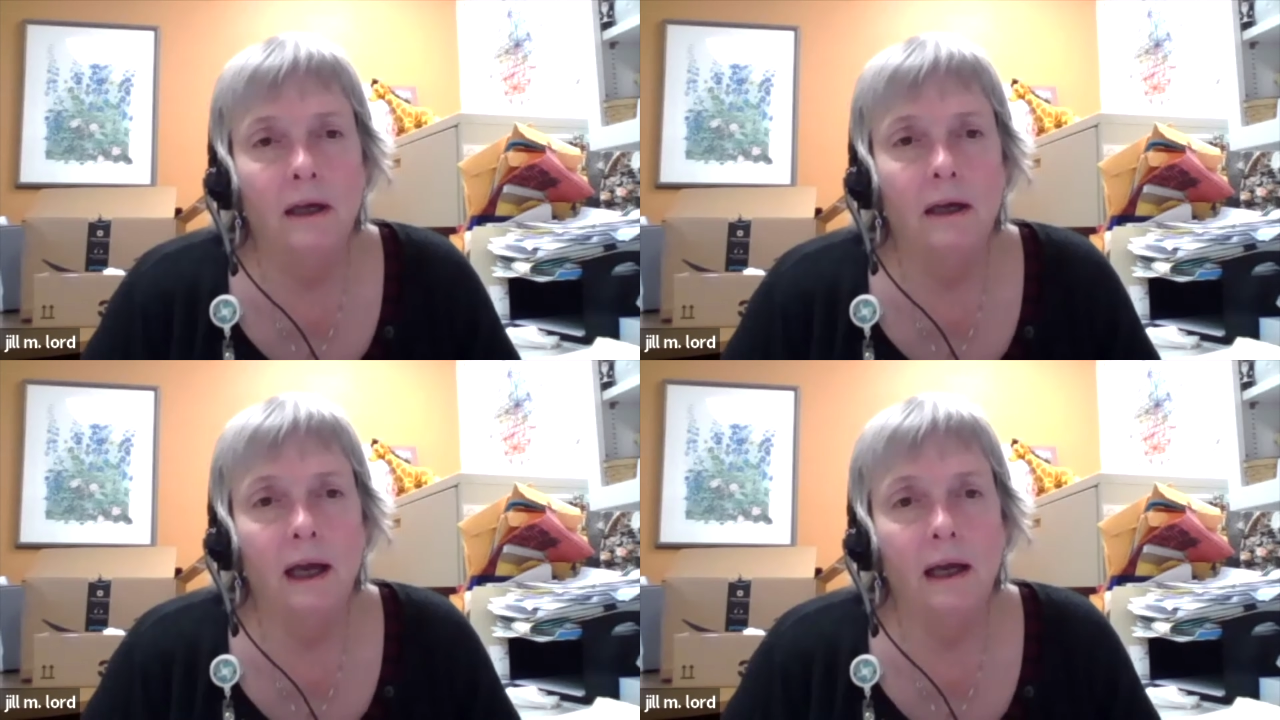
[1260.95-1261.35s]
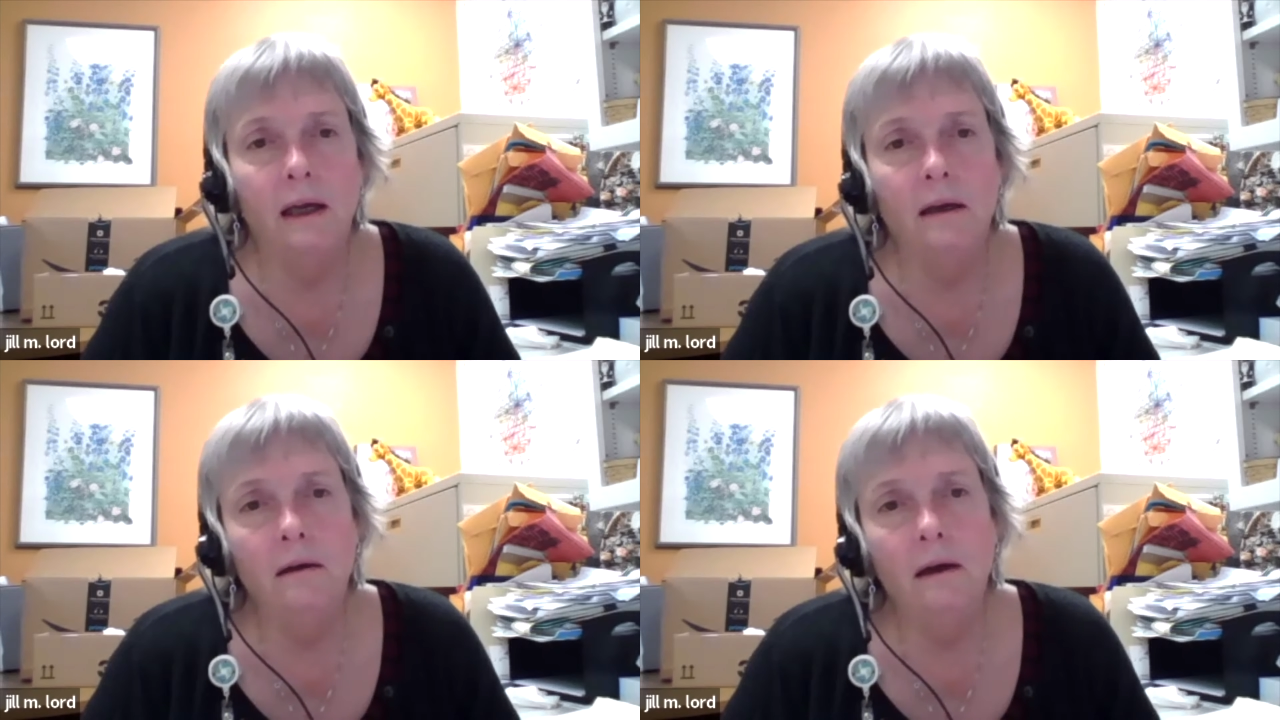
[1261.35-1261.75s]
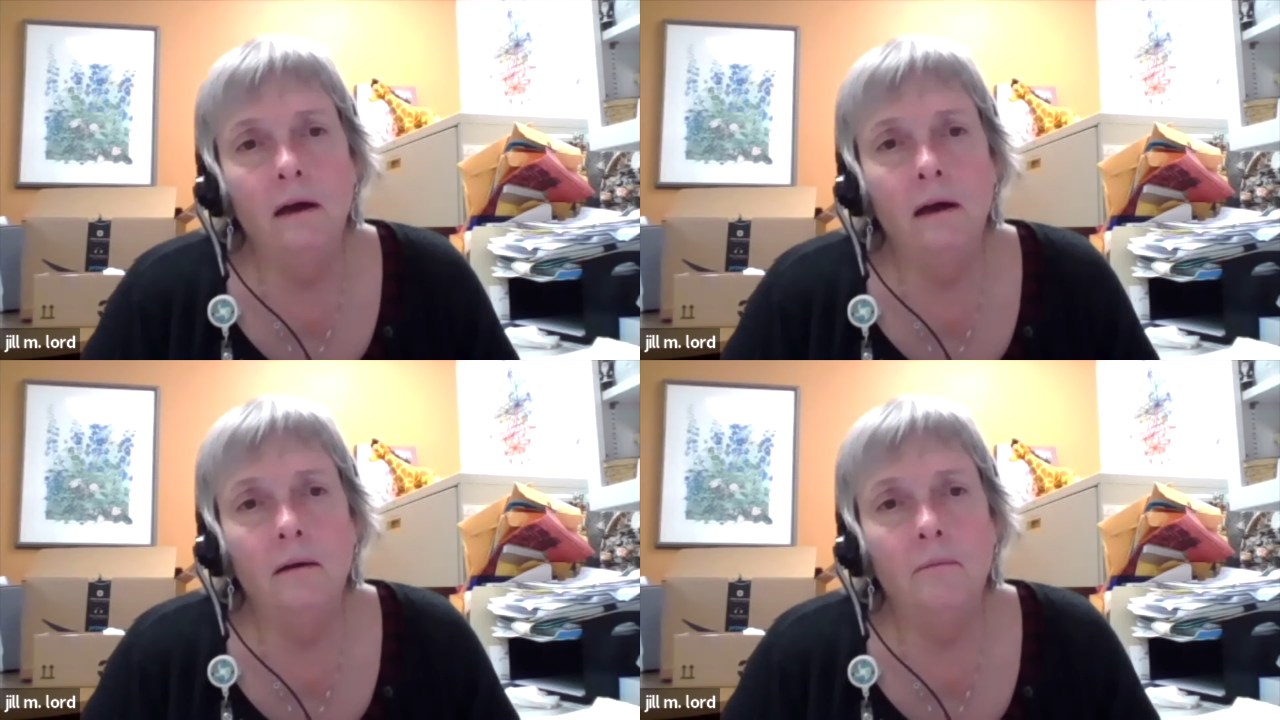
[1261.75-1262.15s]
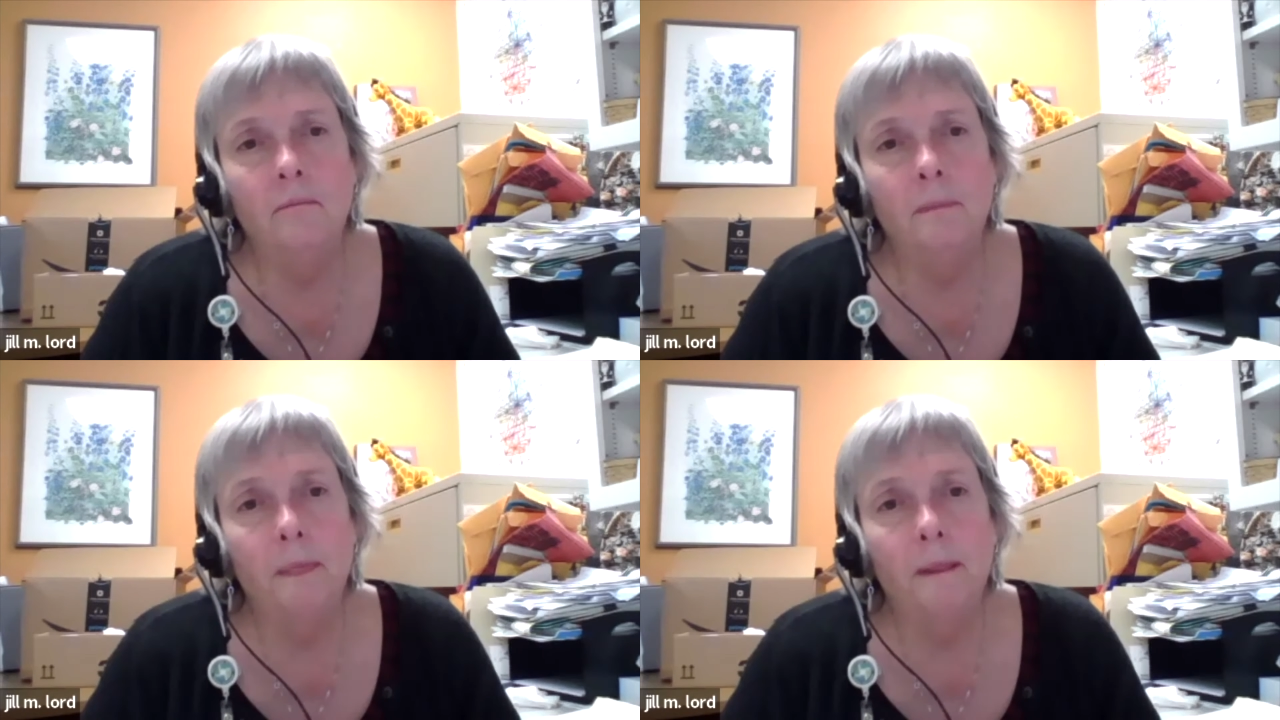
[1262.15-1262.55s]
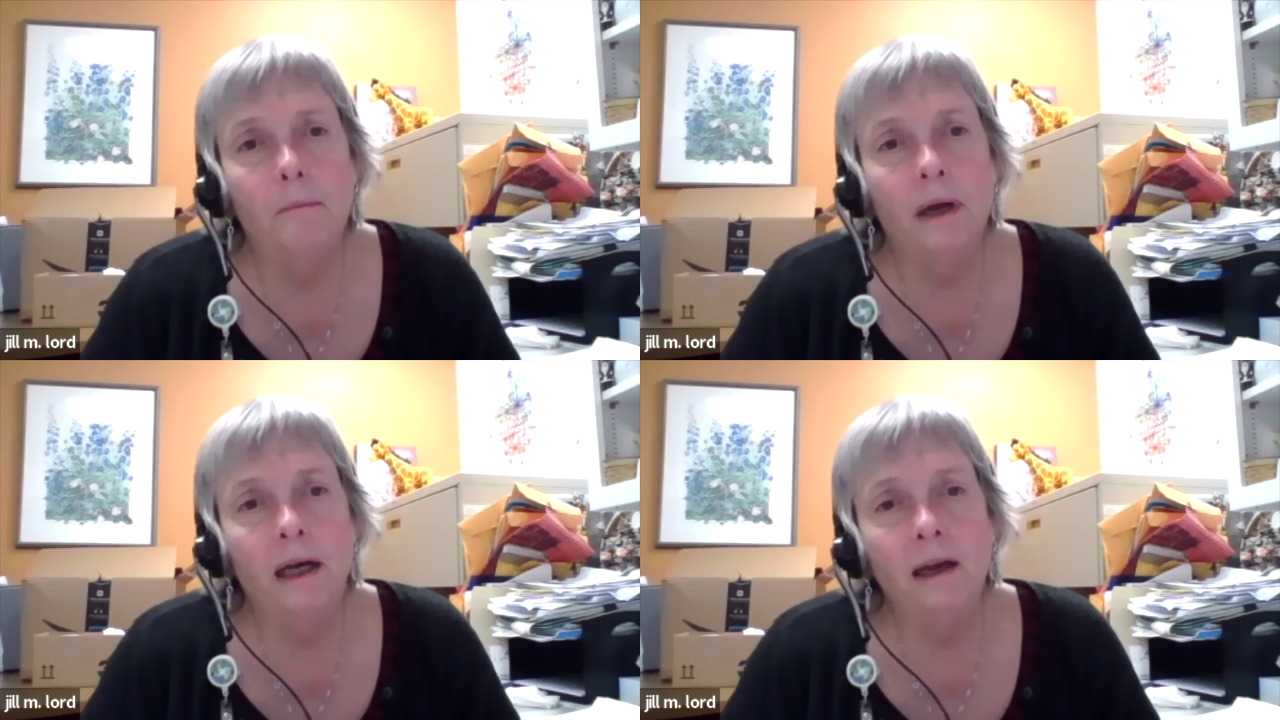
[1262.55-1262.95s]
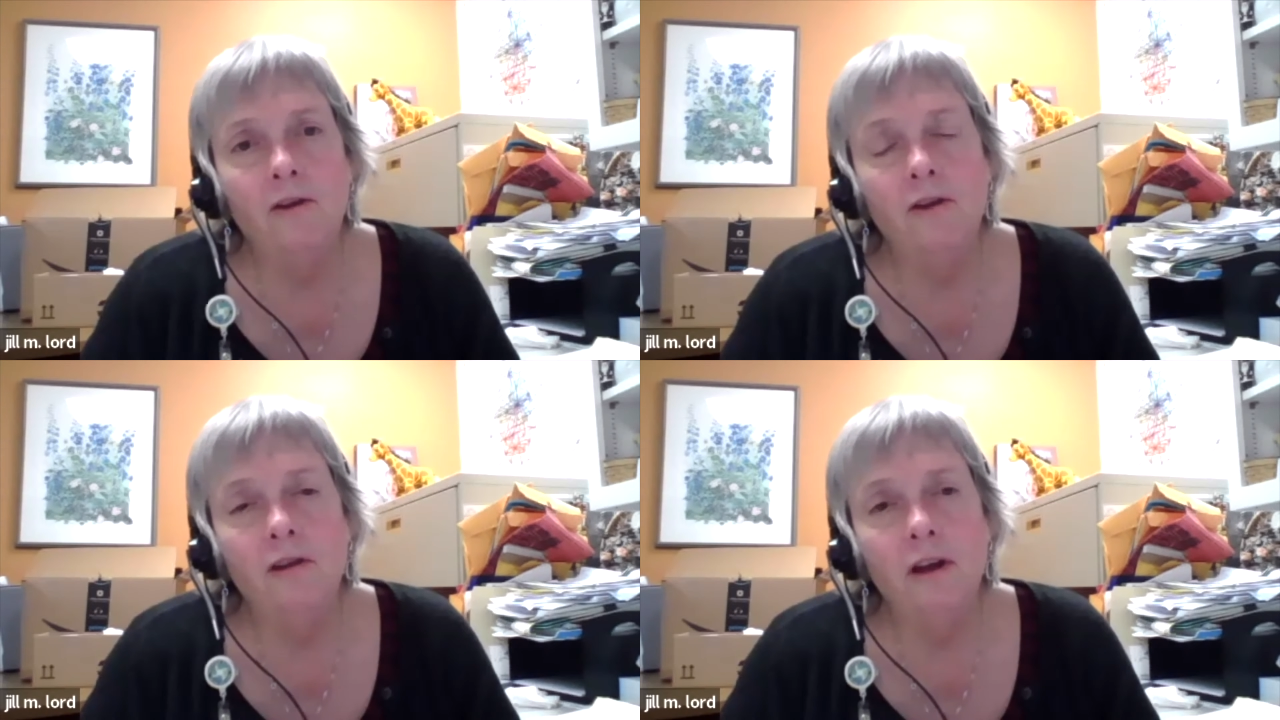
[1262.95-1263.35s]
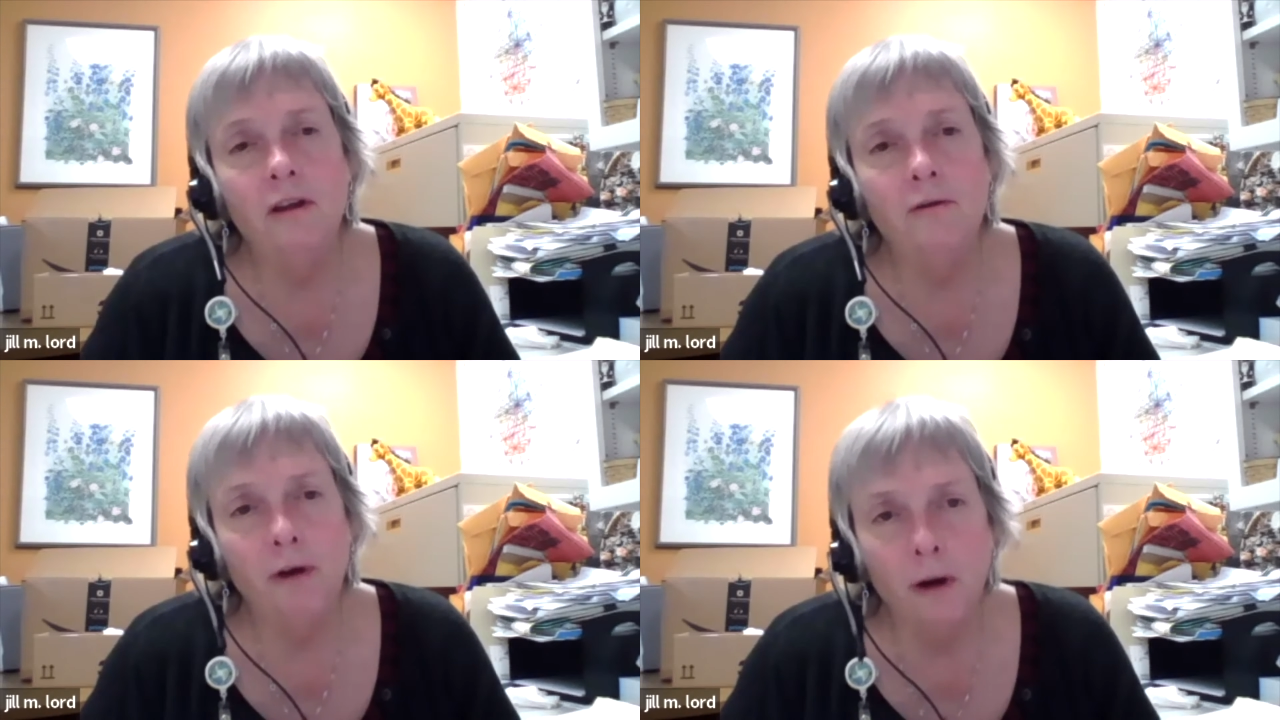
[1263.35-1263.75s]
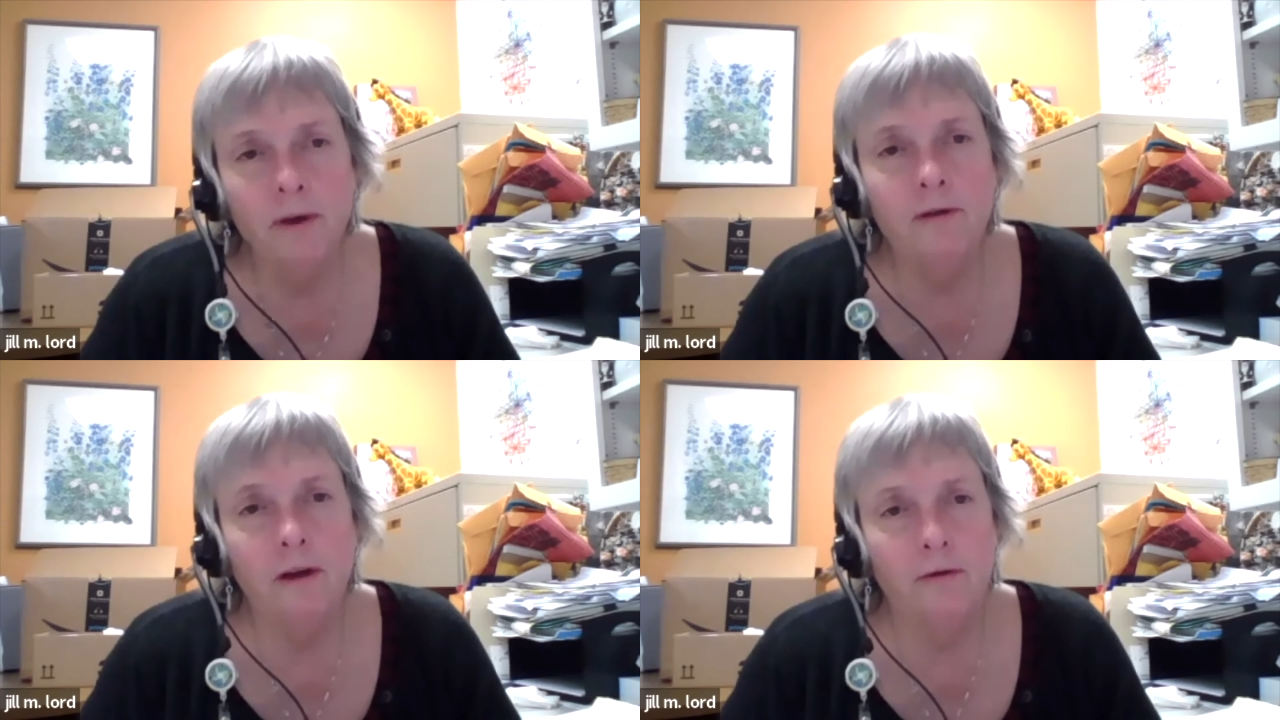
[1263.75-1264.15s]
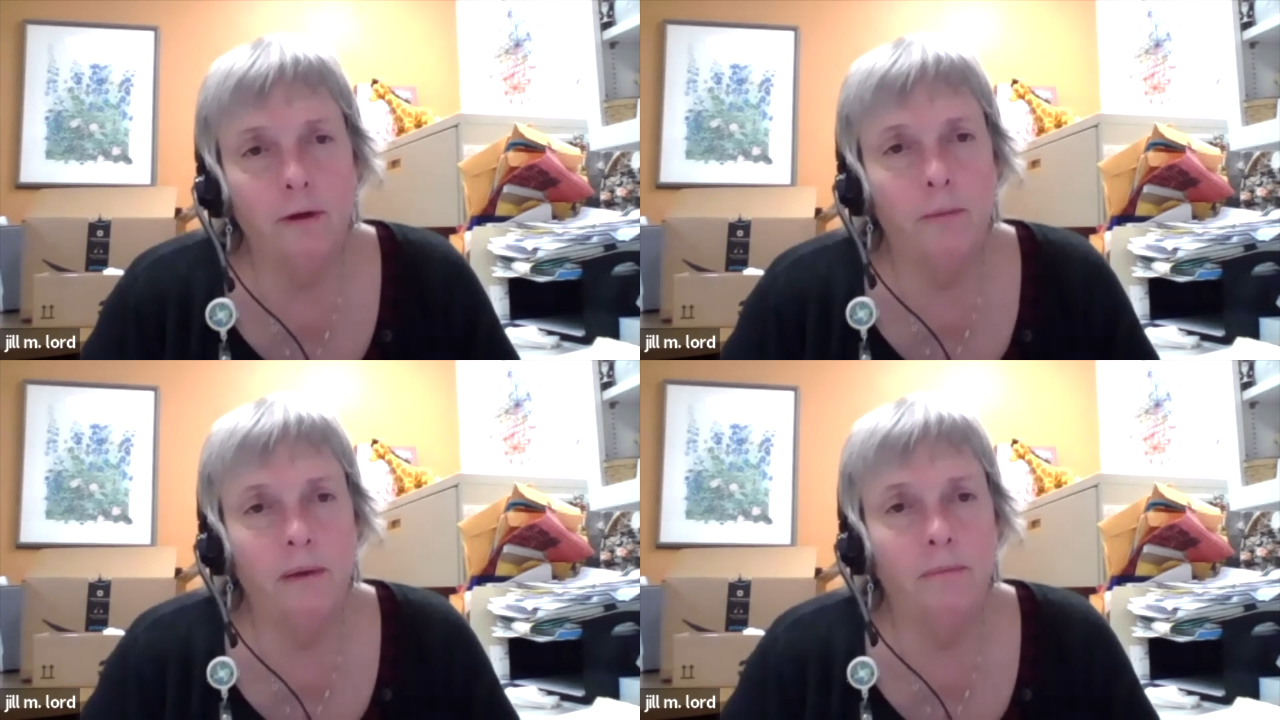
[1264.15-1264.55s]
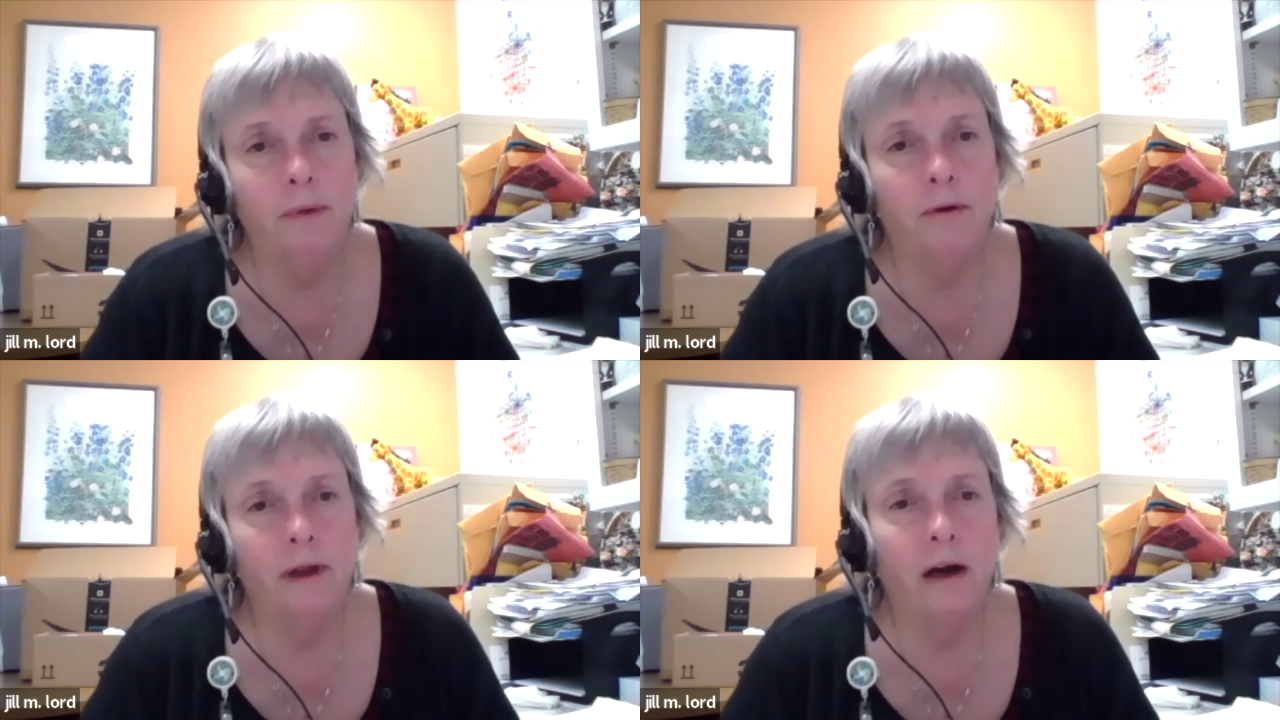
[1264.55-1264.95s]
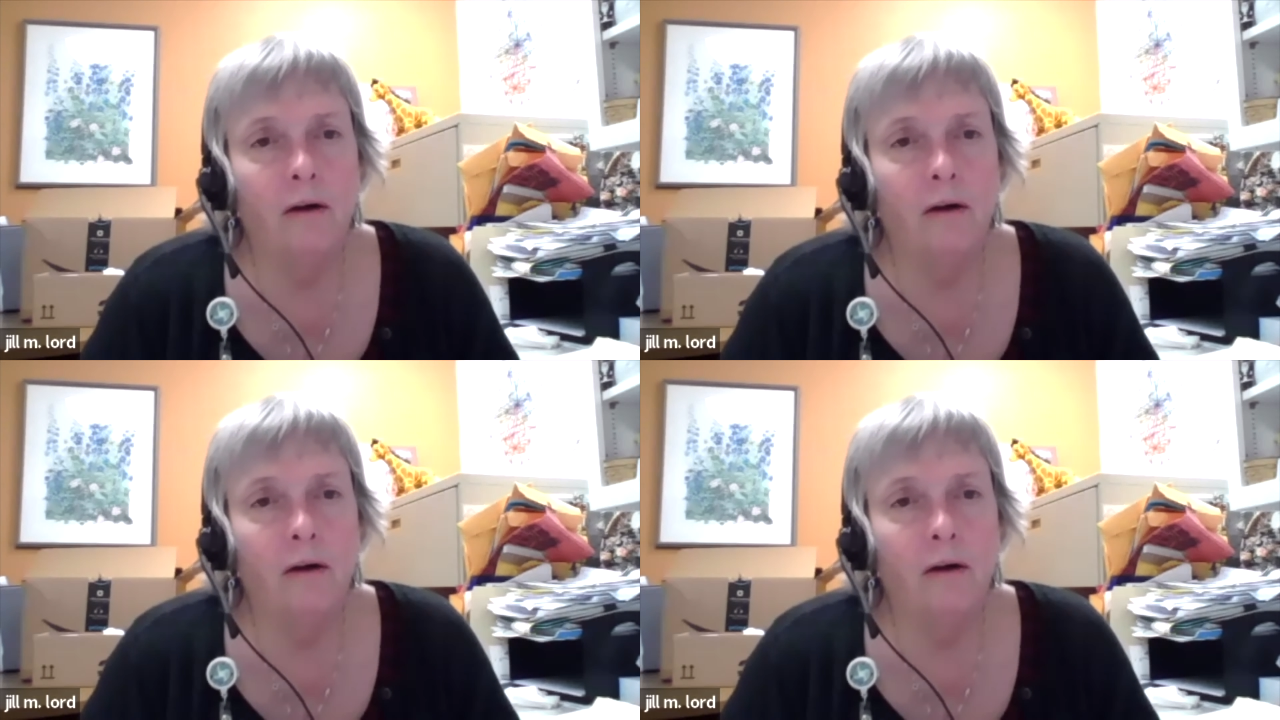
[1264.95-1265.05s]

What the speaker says: getting medications at the pharmacy for people that are